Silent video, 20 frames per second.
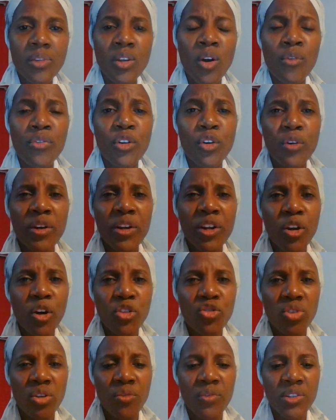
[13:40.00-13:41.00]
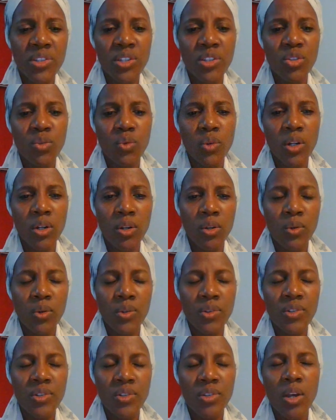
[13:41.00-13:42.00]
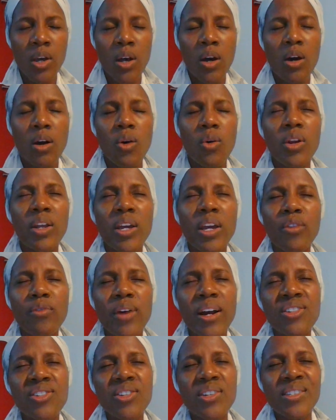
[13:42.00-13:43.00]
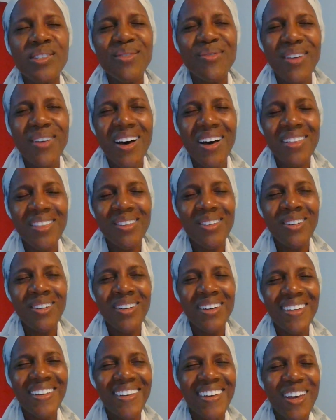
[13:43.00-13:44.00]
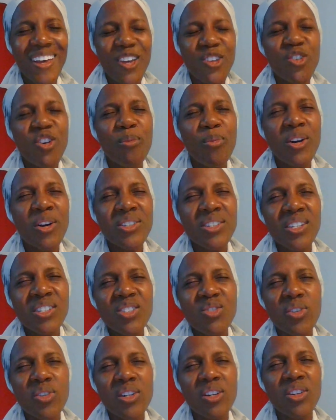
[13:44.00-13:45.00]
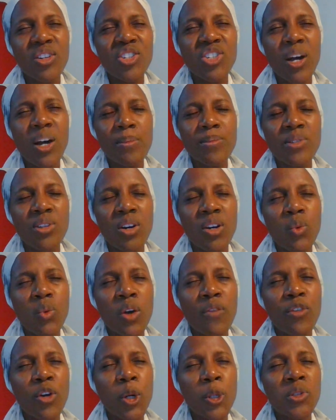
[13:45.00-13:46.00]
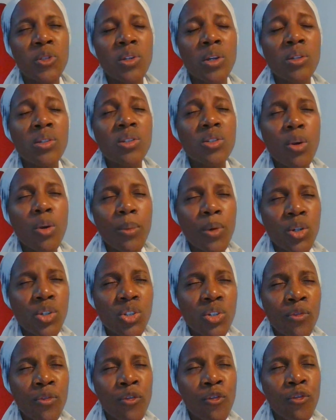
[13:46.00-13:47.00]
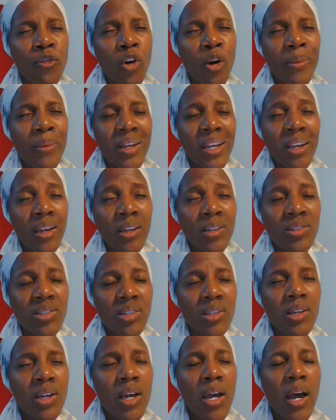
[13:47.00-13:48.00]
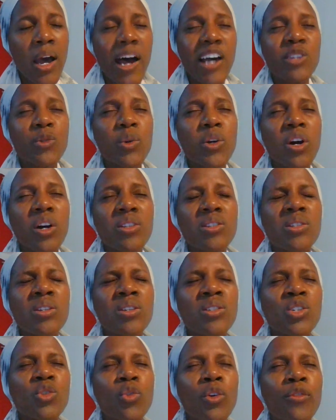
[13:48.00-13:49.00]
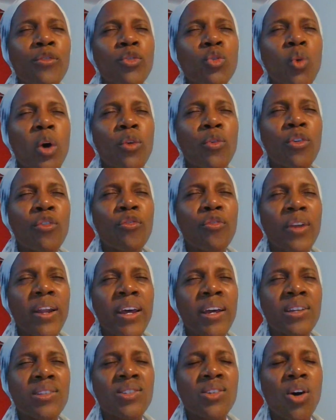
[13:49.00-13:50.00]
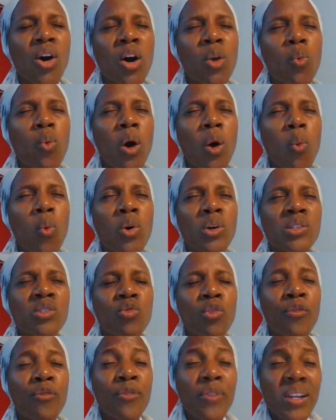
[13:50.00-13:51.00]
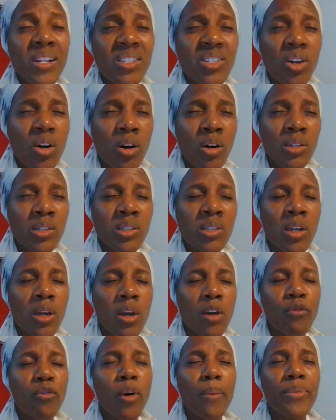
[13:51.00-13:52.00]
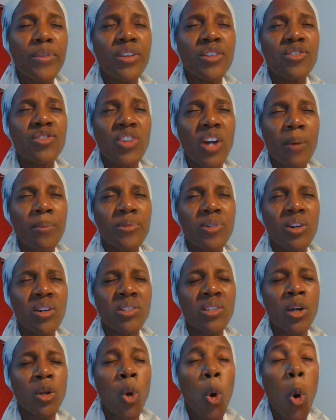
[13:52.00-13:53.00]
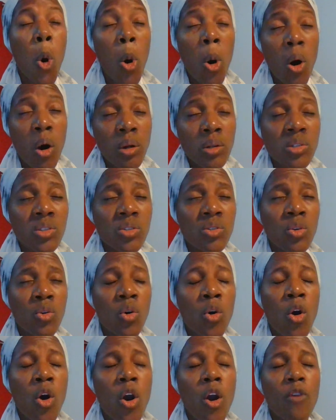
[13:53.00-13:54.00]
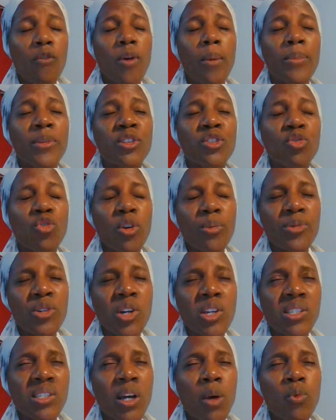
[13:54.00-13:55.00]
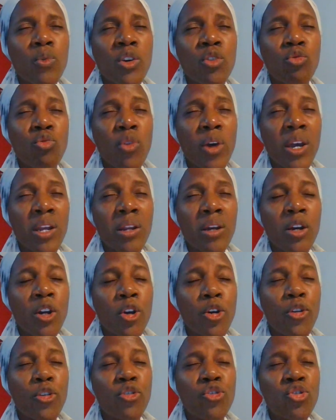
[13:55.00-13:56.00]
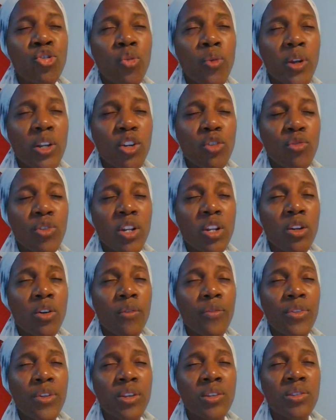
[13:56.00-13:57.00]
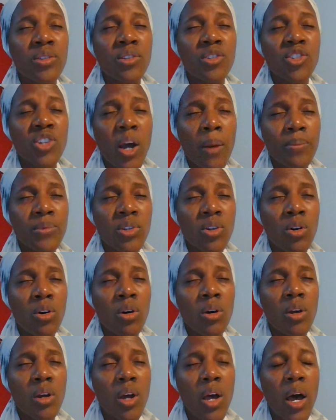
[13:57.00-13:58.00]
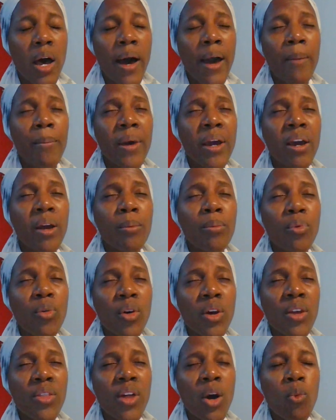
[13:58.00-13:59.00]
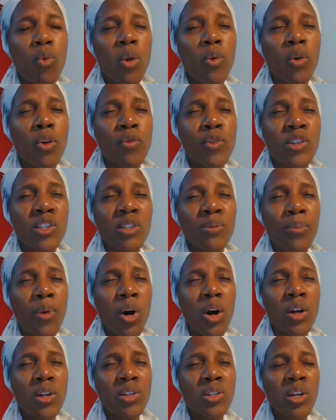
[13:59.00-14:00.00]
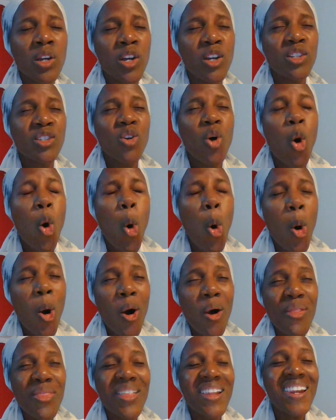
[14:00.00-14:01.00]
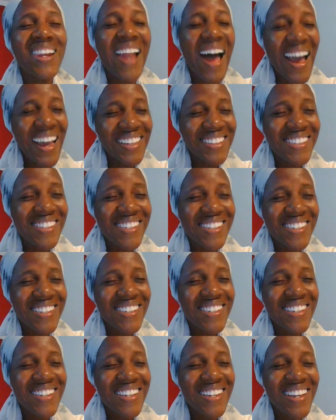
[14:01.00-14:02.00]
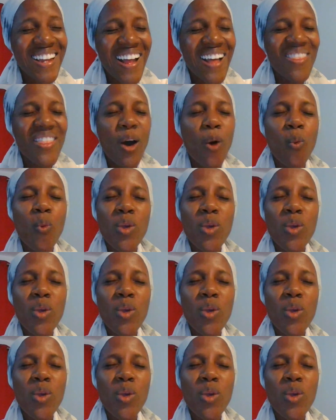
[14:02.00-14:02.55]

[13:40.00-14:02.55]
of the great controversy to a close. Holy and righteous Father, you have brought us through another chapter and we have learned so much from it. As we continue to review and reflect on what was revealed to us from these chapters and also from the scriptures that we read during the reading of this chapter, I beg and pray that we will respond to all the light that